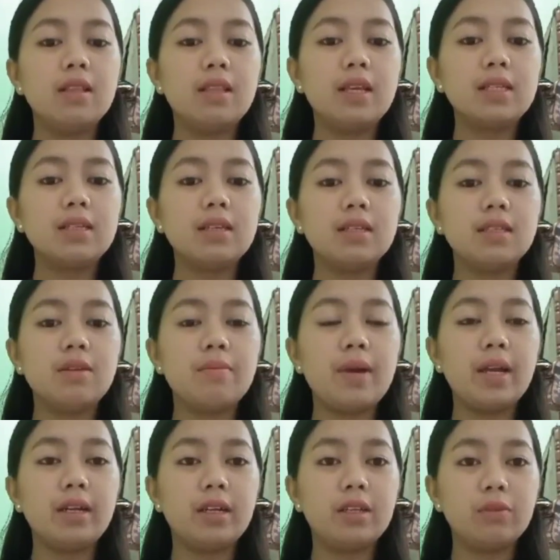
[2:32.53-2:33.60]
Next is the
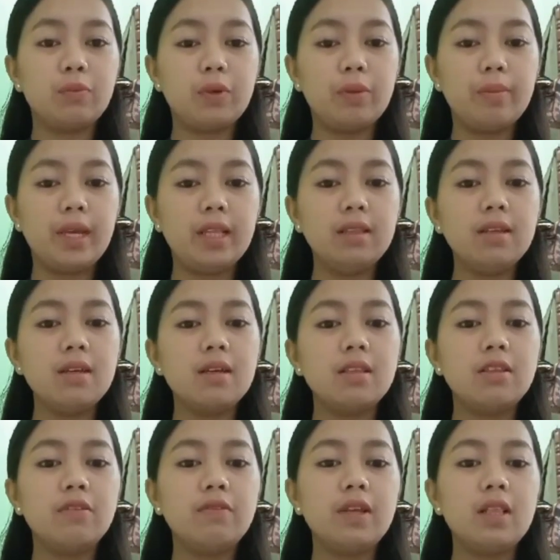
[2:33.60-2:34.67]
migrant women.
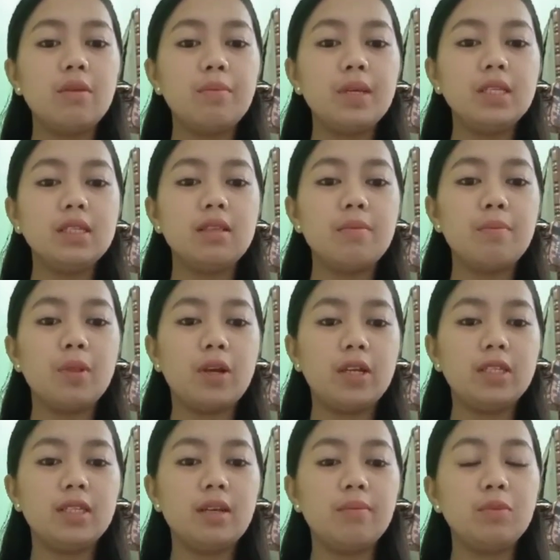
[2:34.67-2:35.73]
The Philippines
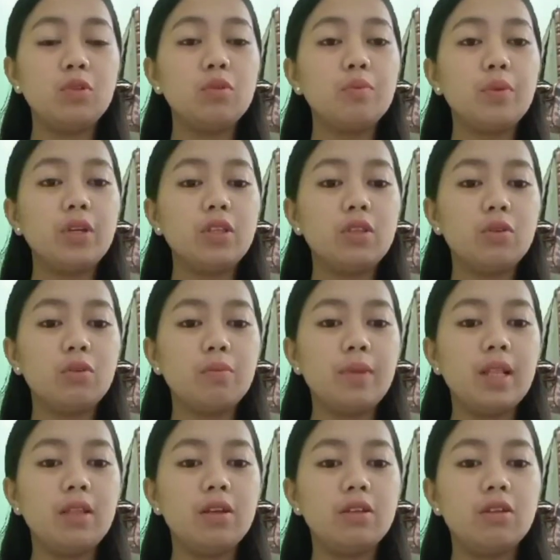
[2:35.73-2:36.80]
deployed some 2.2
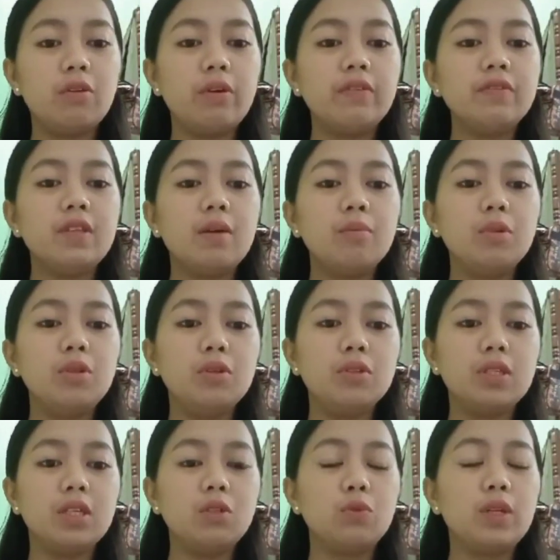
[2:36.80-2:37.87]
million
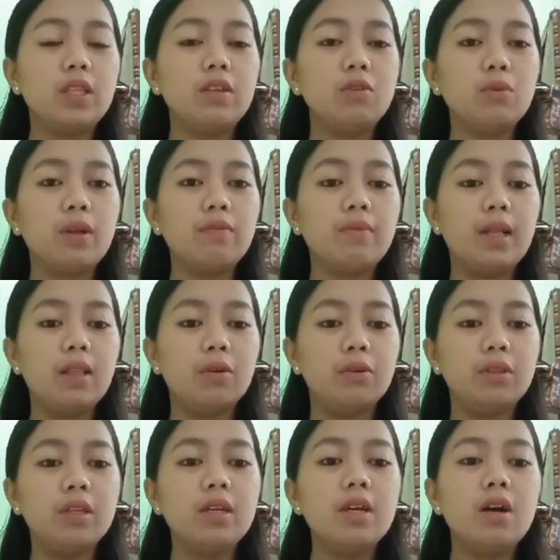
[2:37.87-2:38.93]
OFWs in 2012
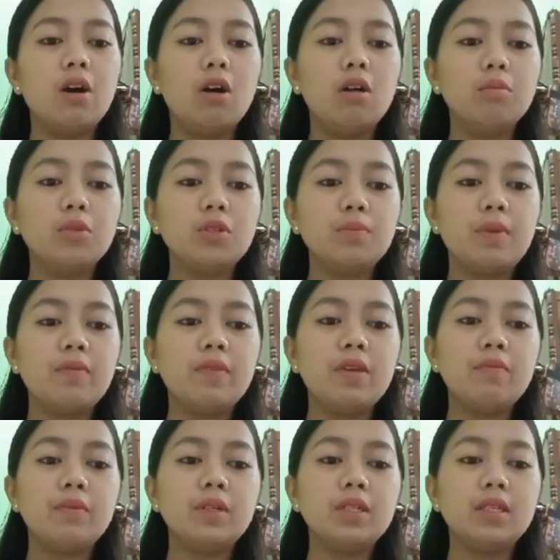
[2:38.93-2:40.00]
alone, almost
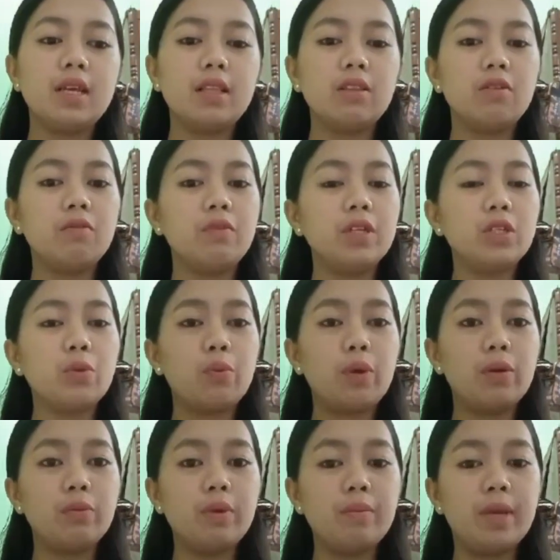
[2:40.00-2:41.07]
50% of which
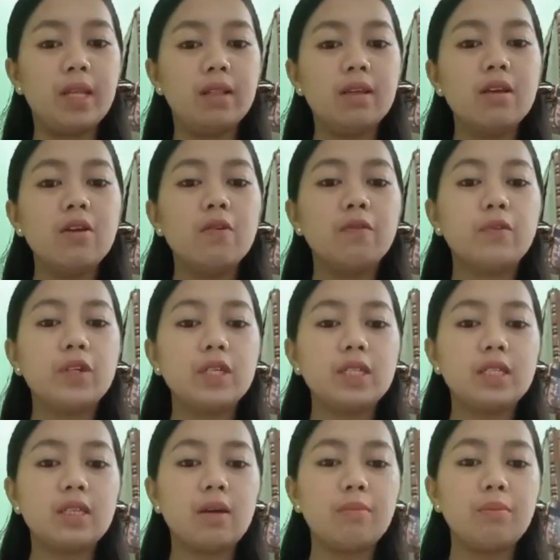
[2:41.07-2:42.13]
were women. For
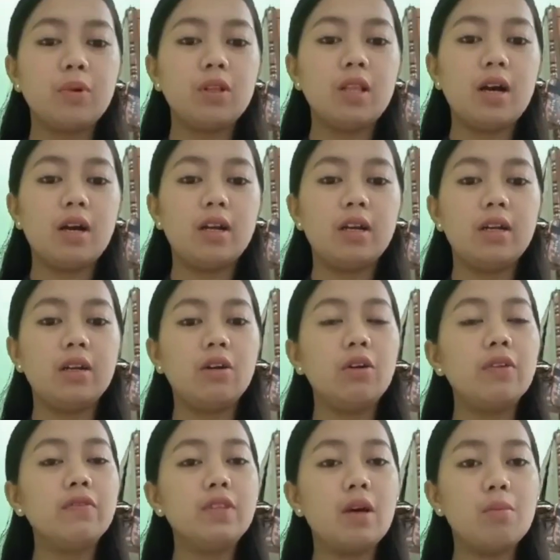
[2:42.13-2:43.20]
example are
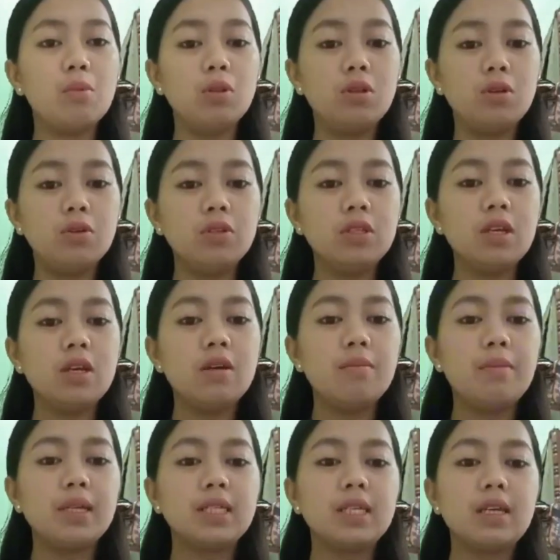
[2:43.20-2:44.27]
OFWs,
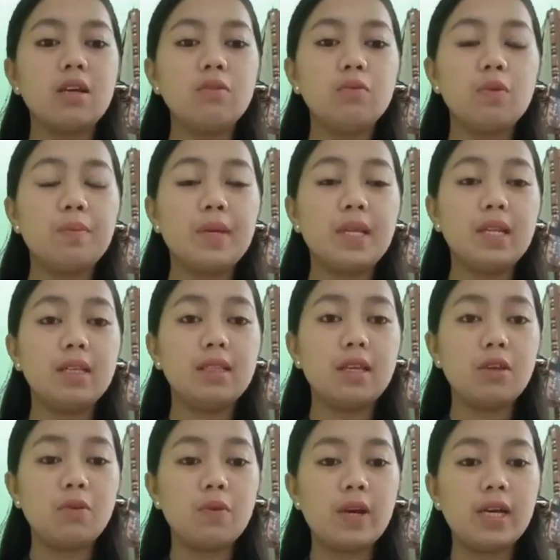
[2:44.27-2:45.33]
Mexican women in the
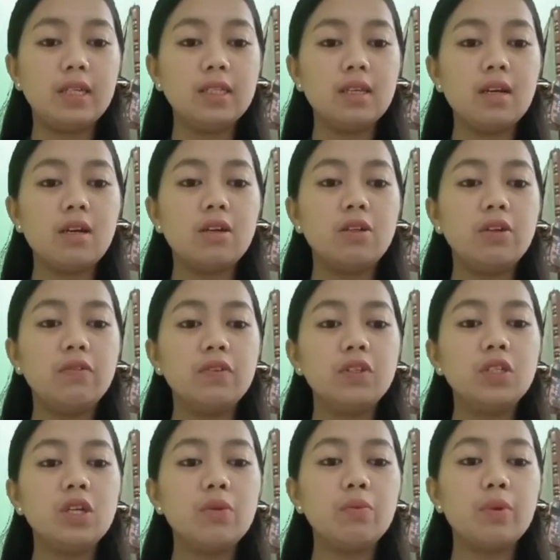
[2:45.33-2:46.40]
US,
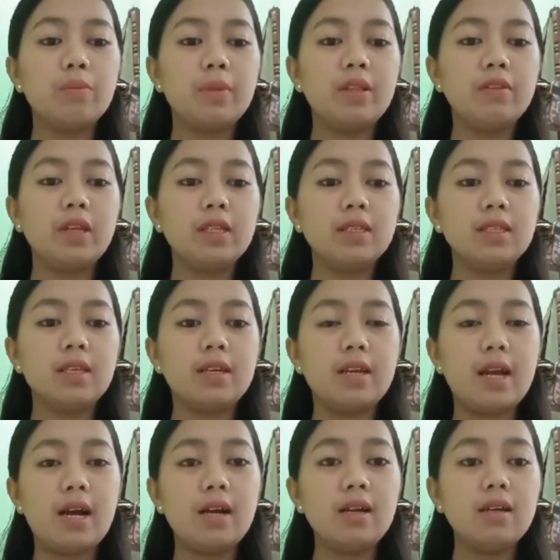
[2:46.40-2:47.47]
refugee women in
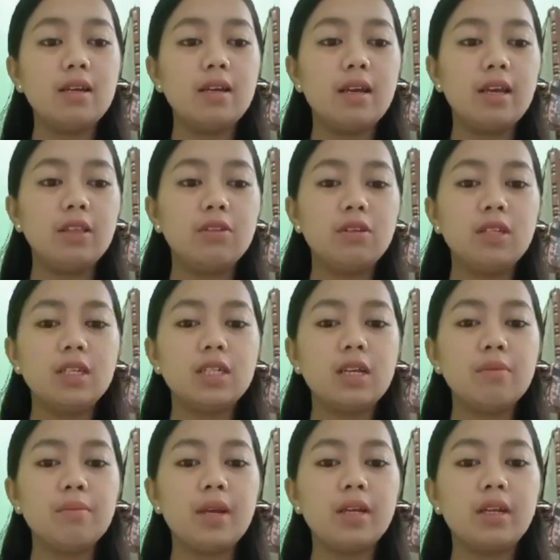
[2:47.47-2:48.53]
Syria,
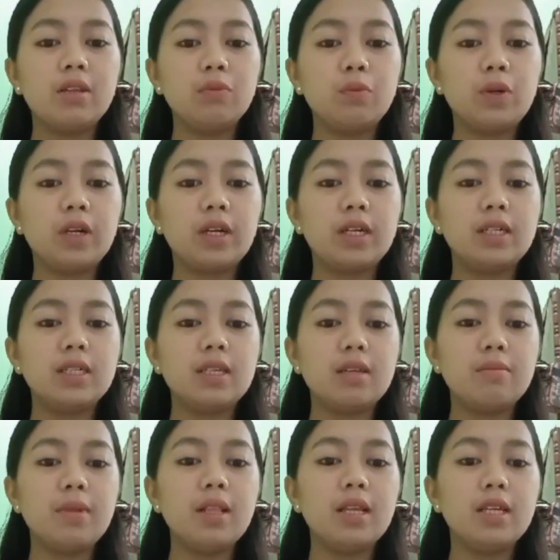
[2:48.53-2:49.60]
Indonesian migrant workers
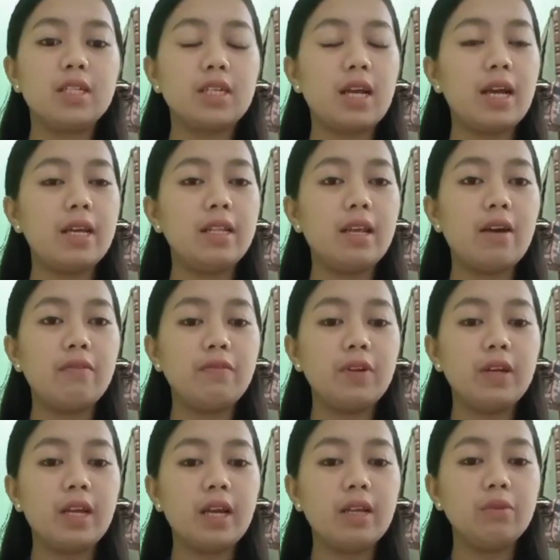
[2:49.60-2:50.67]
in Malaysia, and
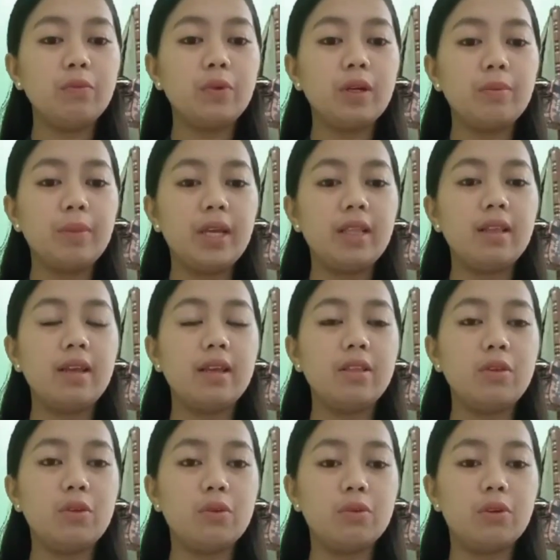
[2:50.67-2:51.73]
African women
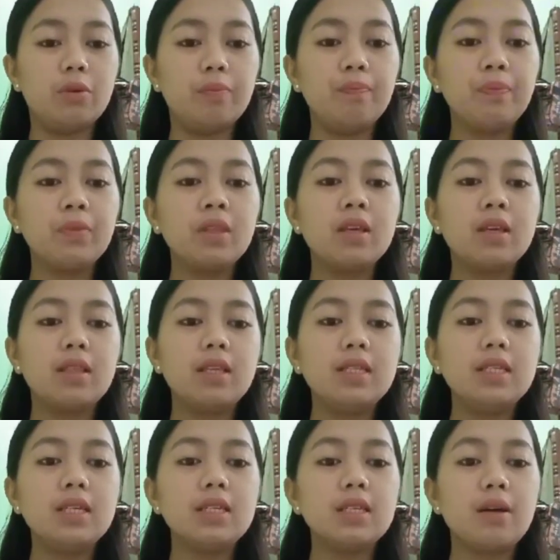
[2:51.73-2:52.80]
in Europe.
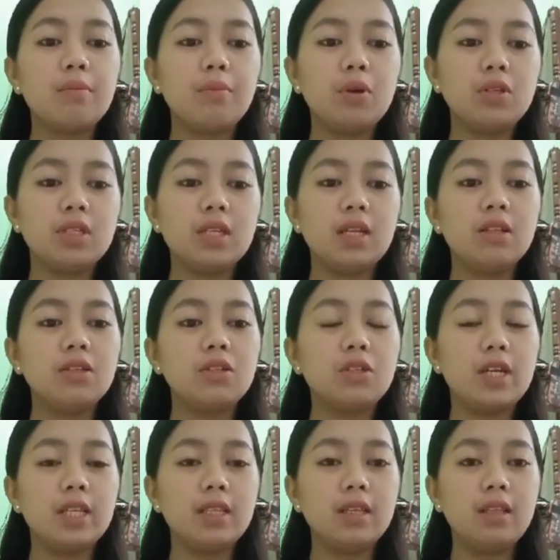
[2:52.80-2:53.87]
These examples
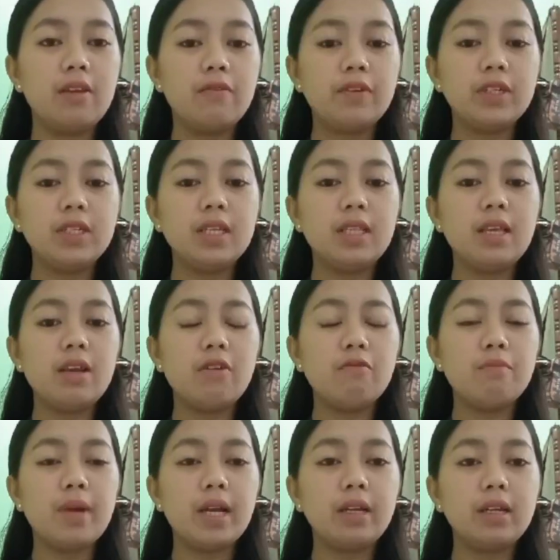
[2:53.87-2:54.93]
illustrate the diversity of
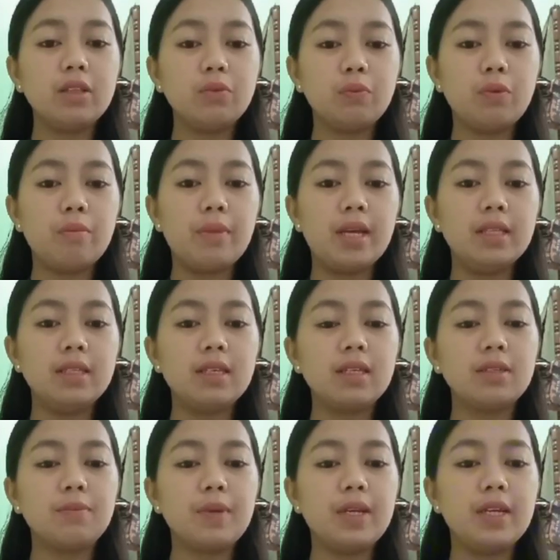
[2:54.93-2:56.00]
migrant women's
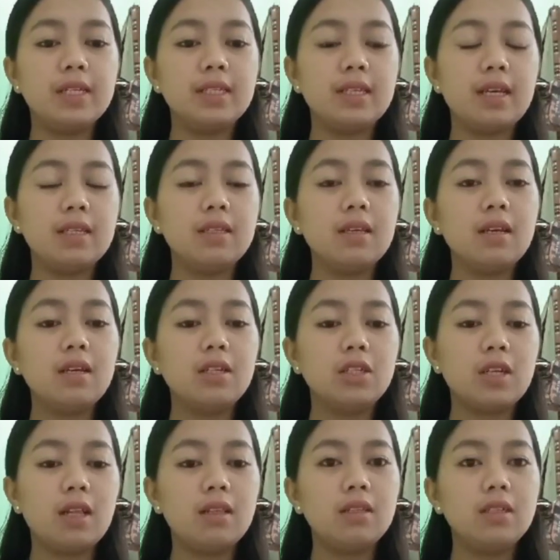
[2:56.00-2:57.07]
experiences,
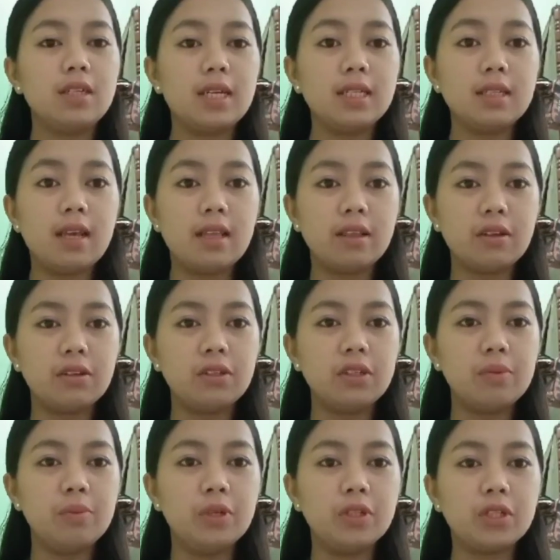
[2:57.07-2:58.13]
challenges, and
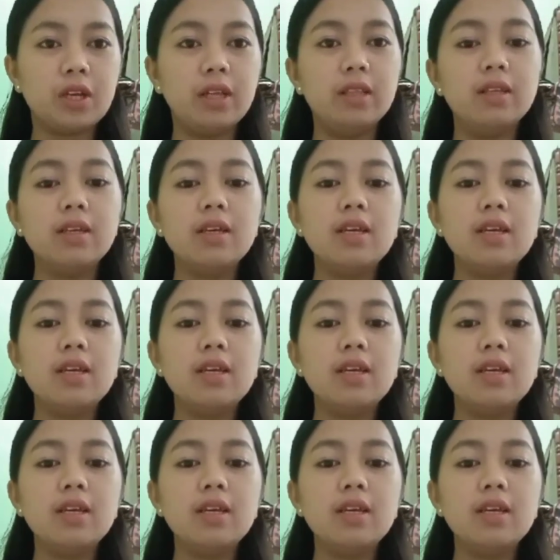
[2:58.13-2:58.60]
contributions.